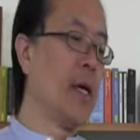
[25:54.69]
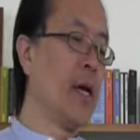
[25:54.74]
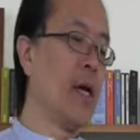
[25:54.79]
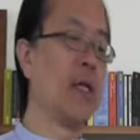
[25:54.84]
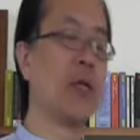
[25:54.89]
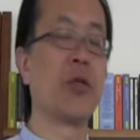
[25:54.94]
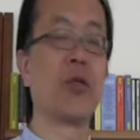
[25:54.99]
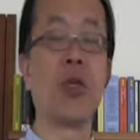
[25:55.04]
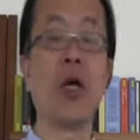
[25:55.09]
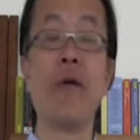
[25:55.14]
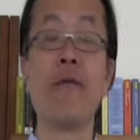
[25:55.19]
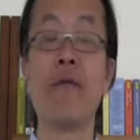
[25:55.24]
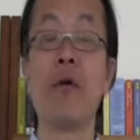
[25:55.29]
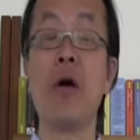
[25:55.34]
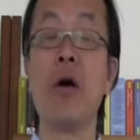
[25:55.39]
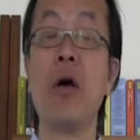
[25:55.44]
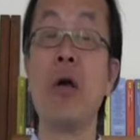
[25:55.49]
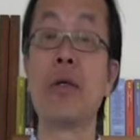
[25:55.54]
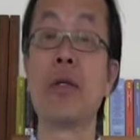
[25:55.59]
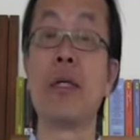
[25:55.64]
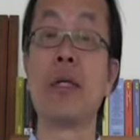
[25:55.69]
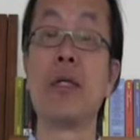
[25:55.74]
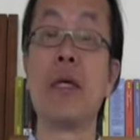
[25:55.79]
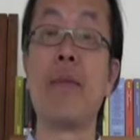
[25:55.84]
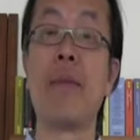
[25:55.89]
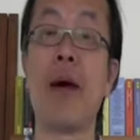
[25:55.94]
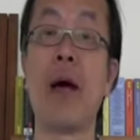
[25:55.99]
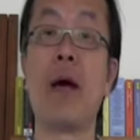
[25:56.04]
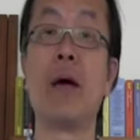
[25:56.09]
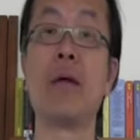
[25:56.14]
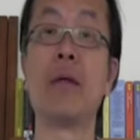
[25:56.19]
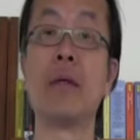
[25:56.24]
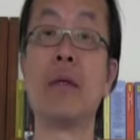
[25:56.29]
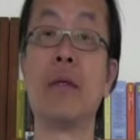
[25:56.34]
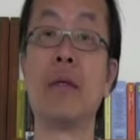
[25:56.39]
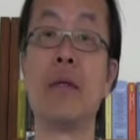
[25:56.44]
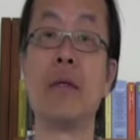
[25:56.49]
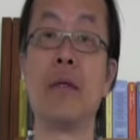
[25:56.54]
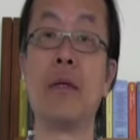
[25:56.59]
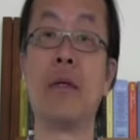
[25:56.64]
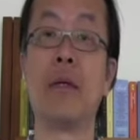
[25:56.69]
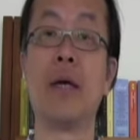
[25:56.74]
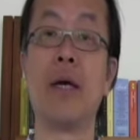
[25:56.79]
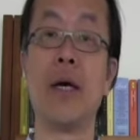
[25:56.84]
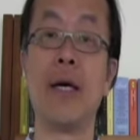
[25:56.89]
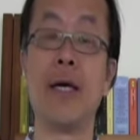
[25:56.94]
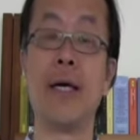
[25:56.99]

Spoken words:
And the soft cost is about the